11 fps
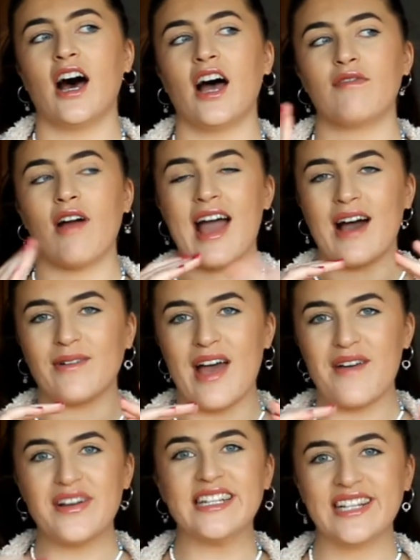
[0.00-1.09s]
I write out
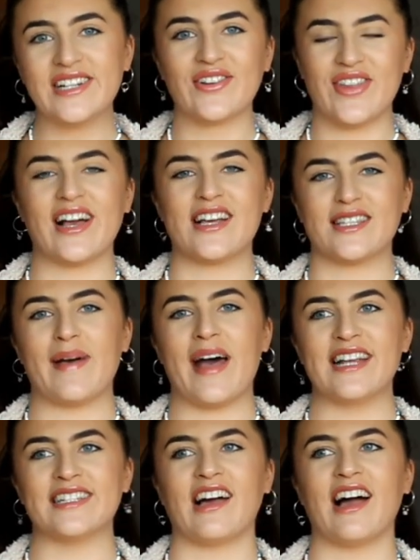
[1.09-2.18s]
every single thing I
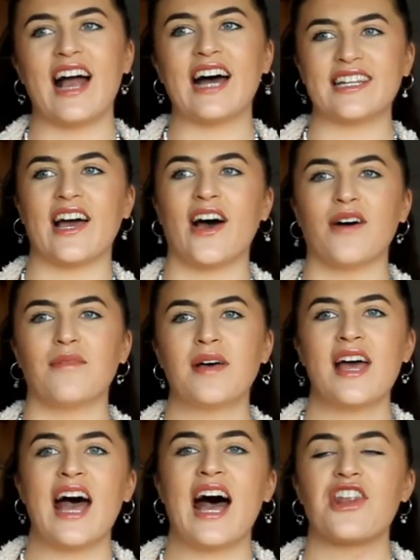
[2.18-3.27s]
spend, I add it up,
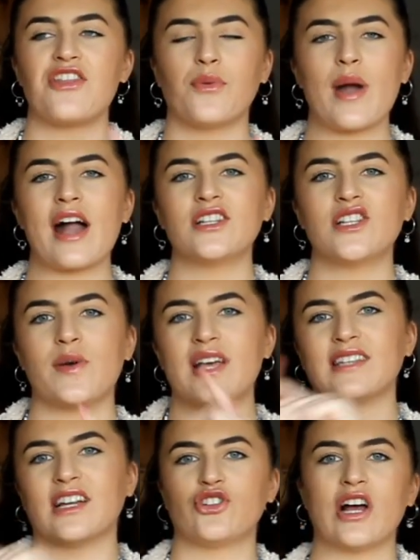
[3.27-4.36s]
and the way I do it
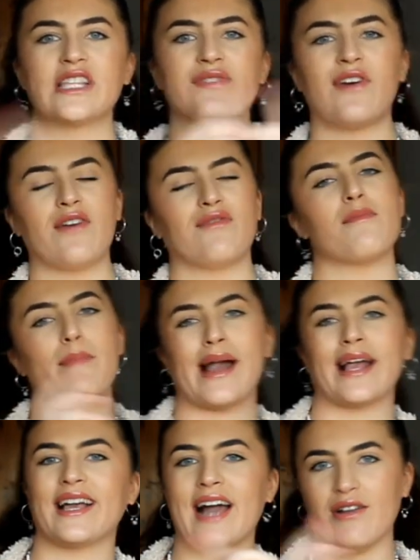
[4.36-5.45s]
is I transfer from
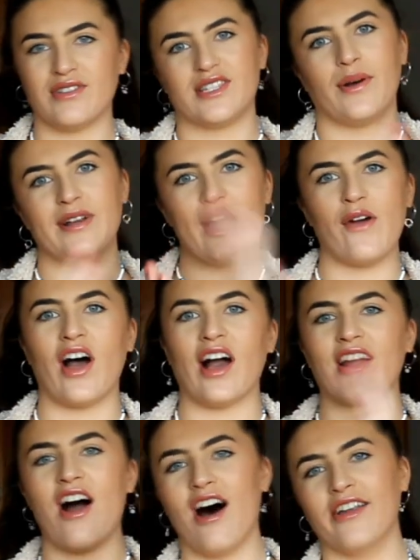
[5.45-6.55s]
bank accounts, so I know that I
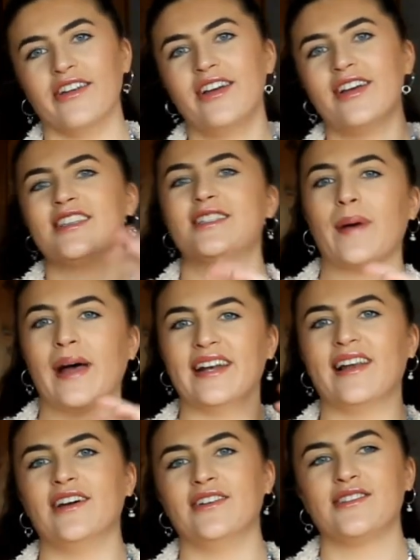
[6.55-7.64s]
can't spend
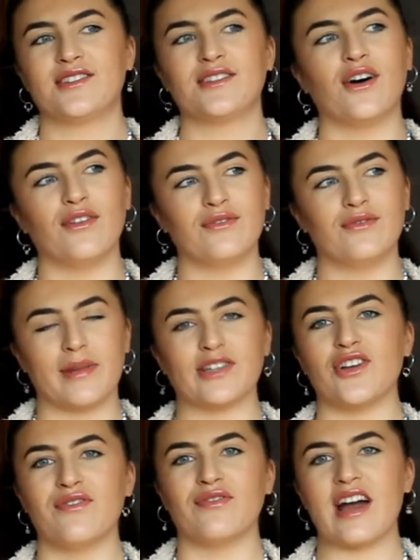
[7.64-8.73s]
loads of my
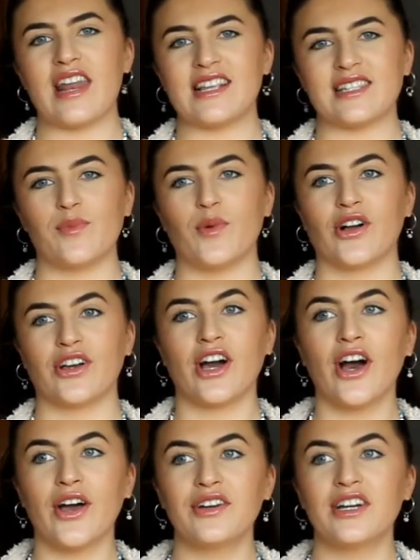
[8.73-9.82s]
student finance in one
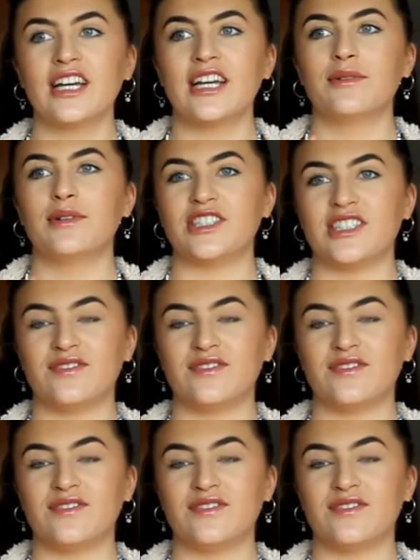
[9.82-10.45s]
go, which